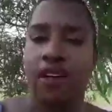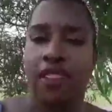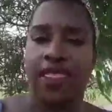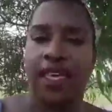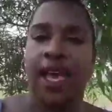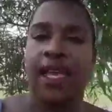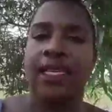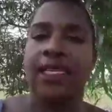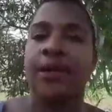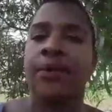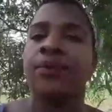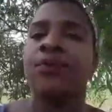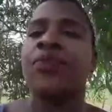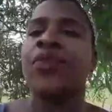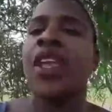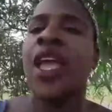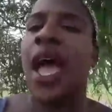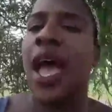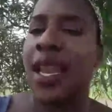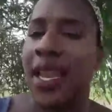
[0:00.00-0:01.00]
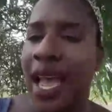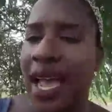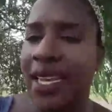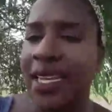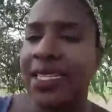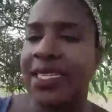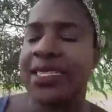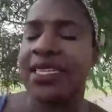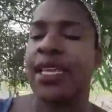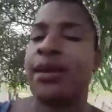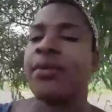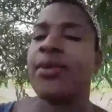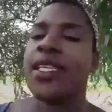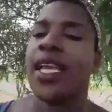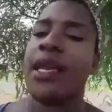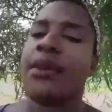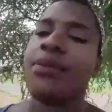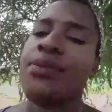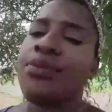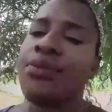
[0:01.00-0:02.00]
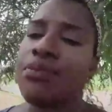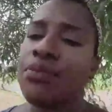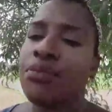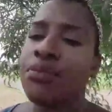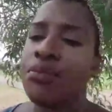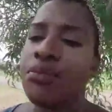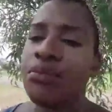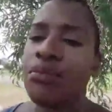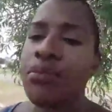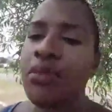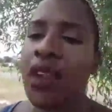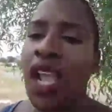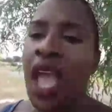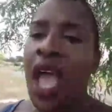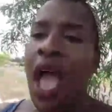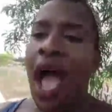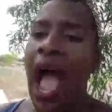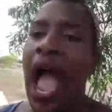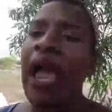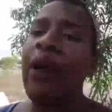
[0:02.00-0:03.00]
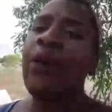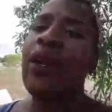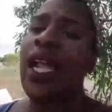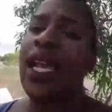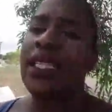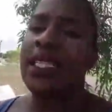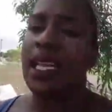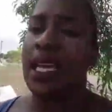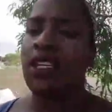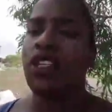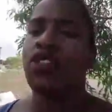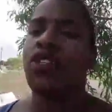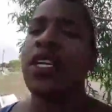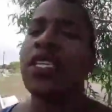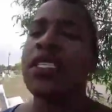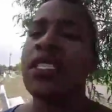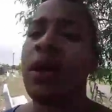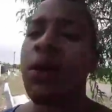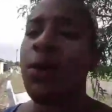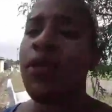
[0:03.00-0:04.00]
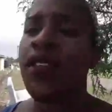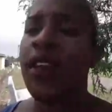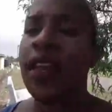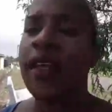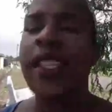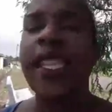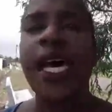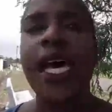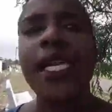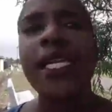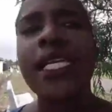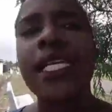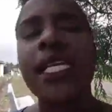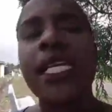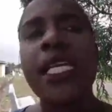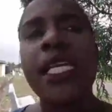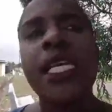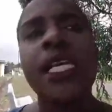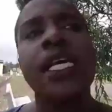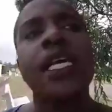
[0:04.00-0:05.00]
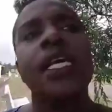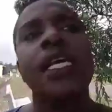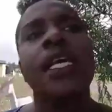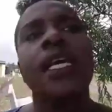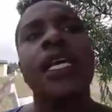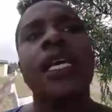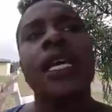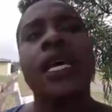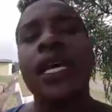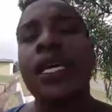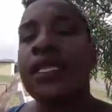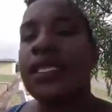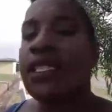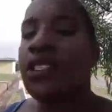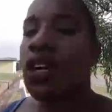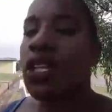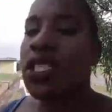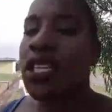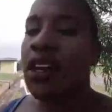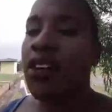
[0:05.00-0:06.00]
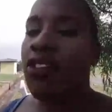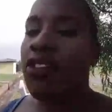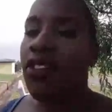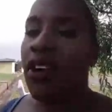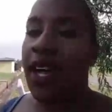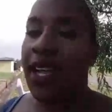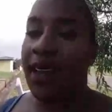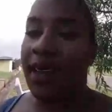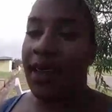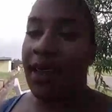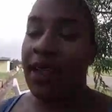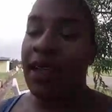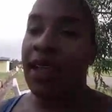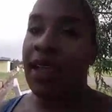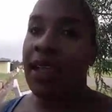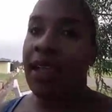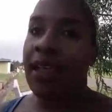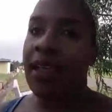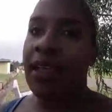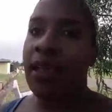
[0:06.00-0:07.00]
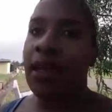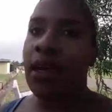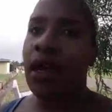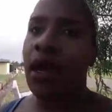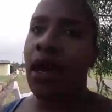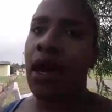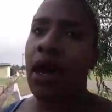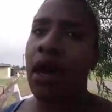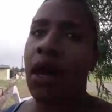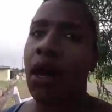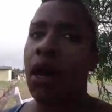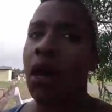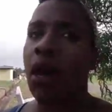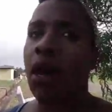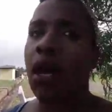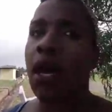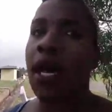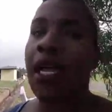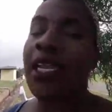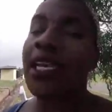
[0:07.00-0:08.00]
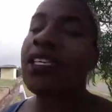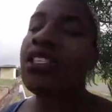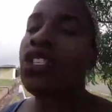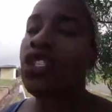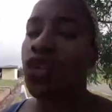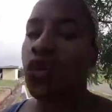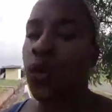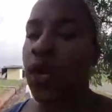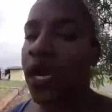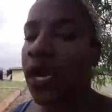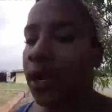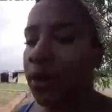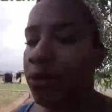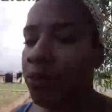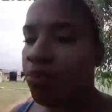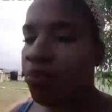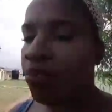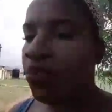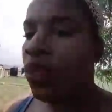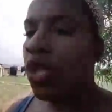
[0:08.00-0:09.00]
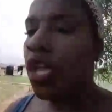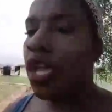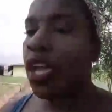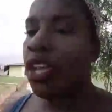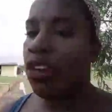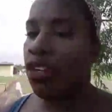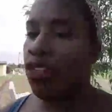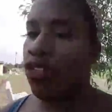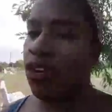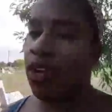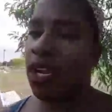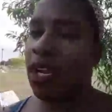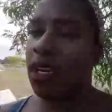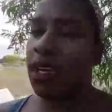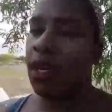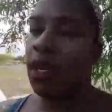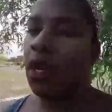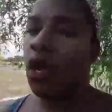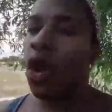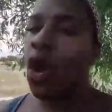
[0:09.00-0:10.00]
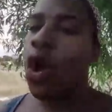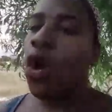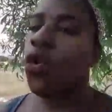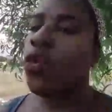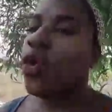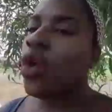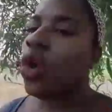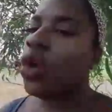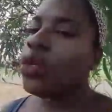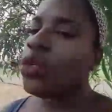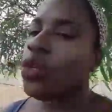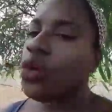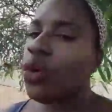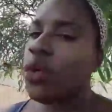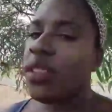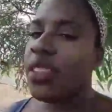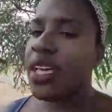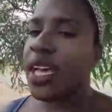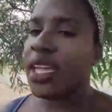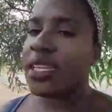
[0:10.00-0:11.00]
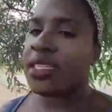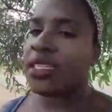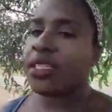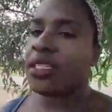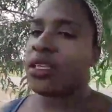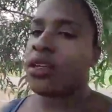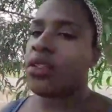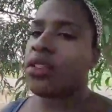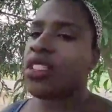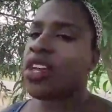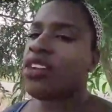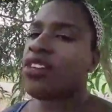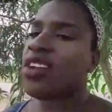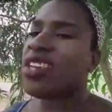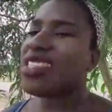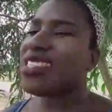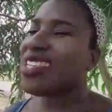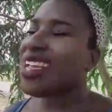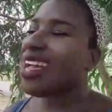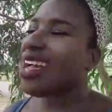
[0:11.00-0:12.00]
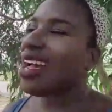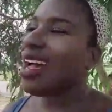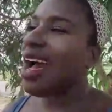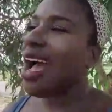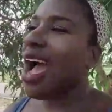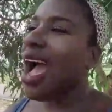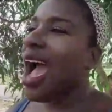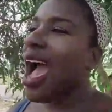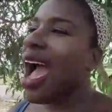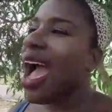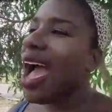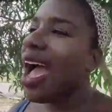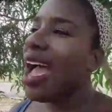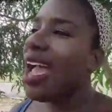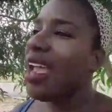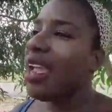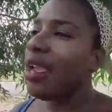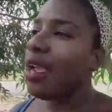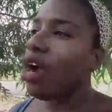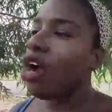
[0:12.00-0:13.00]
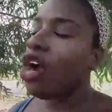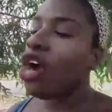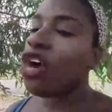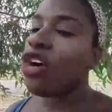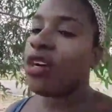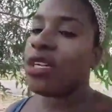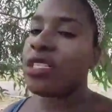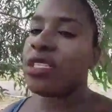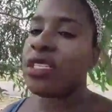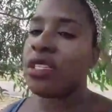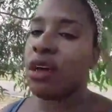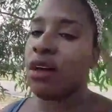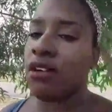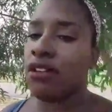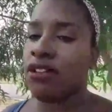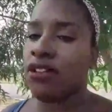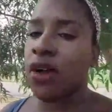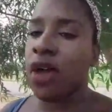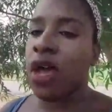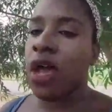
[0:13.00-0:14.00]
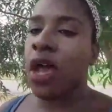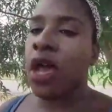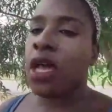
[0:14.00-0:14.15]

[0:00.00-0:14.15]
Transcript: for that. And at the same time, I would like to address something that is sort of an issue in Grenada. We all know that there is a high occurrence of